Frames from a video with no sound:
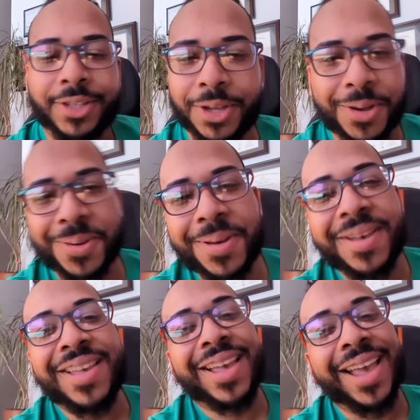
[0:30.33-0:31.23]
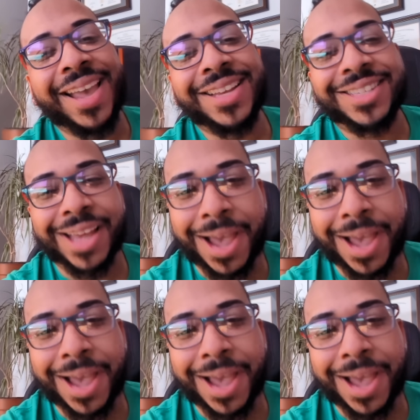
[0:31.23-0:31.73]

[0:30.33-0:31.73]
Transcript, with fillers: So a